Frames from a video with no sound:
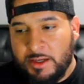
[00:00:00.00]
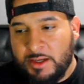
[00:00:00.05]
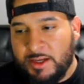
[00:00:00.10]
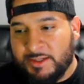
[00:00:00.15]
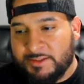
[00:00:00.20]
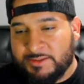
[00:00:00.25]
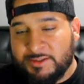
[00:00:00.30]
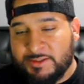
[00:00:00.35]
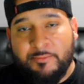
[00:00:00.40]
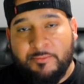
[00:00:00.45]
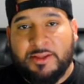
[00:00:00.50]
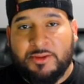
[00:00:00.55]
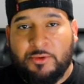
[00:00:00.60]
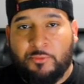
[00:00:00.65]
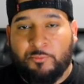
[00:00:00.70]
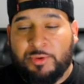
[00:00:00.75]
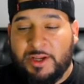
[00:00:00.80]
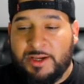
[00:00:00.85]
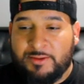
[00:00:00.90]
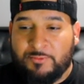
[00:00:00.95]
It's going to make the
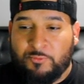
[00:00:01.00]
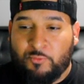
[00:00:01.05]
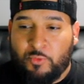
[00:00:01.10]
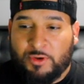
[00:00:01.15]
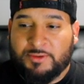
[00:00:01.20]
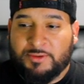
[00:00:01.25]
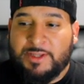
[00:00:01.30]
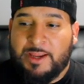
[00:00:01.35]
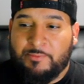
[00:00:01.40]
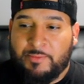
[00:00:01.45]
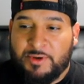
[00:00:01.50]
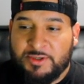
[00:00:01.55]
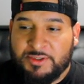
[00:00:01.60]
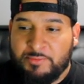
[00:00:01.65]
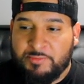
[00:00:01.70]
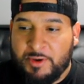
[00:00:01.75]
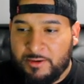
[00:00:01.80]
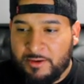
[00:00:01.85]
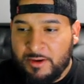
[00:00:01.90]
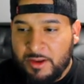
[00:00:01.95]
play work that much
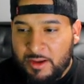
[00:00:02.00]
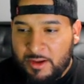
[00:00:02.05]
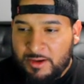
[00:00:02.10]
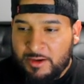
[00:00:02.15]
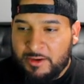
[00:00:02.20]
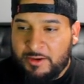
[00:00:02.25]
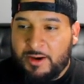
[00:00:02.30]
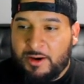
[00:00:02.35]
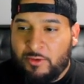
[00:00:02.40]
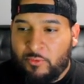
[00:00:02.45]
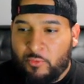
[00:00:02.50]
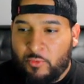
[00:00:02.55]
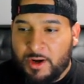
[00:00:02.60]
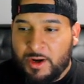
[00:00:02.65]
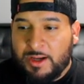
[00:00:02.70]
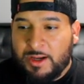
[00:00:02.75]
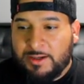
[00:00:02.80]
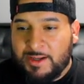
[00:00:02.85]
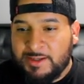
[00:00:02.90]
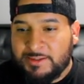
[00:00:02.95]
better. Now, what
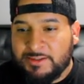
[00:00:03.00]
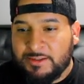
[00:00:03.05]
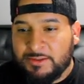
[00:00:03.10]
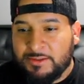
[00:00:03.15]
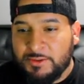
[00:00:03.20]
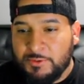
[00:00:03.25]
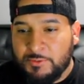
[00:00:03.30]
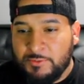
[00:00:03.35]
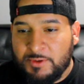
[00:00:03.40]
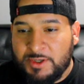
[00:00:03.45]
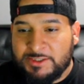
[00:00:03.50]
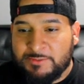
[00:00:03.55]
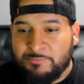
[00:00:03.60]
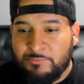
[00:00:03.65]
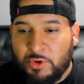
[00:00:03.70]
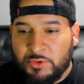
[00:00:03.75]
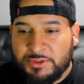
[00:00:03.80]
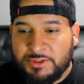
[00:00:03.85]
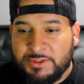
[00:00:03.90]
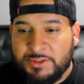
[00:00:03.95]
I like to do is
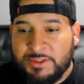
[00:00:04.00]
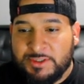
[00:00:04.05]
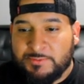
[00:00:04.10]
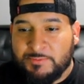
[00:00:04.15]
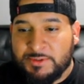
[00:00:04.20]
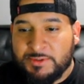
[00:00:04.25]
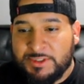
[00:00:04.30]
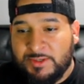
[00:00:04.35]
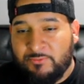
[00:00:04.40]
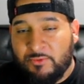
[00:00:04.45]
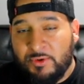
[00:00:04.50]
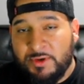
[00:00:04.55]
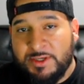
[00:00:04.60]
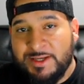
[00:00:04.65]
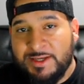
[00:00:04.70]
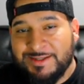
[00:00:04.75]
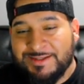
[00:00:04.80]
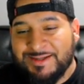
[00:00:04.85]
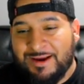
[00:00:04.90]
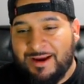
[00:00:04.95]
motion this receiver in
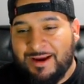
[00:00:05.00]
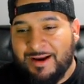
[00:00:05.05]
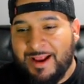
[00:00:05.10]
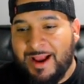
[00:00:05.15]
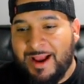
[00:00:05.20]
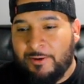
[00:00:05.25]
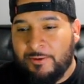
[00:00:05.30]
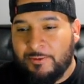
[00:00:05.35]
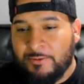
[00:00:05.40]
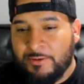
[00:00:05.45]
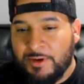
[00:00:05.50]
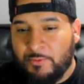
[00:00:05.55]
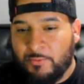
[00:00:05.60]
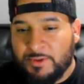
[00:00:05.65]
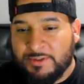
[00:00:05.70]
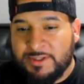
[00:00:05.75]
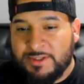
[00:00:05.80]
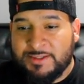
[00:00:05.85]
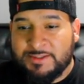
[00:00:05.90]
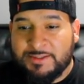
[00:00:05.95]
the inside out, and
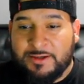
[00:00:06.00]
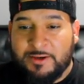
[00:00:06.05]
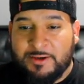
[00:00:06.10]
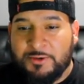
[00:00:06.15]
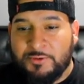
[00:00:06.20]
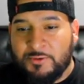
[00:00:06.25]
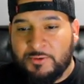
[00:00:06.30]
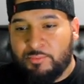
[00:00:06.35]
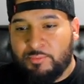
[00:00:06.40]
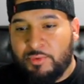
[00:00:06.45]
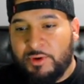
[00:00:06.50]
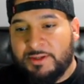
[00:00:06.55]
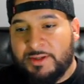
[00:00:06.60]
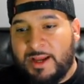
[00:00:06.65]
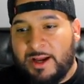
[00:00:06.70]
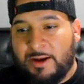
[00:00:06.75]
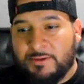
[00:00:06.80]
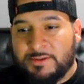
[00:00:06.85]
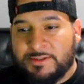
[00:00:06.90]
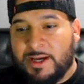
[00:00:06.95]
what that's going to do is bring
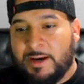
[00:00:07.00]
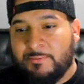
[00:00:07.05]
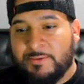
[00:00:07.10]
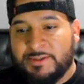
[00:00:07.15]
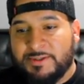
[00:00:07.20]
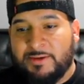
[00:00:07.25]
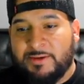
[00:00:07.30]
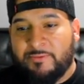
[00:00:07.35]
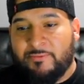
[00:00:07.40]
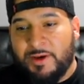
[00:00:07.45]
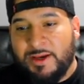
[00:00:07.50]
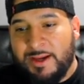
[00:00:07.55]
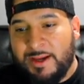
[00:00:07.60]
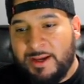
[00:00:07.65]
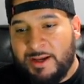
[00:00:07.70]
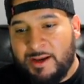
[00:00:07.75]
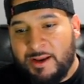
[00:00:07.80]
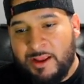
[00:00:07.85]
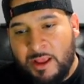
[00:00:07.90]
the outside receiver in.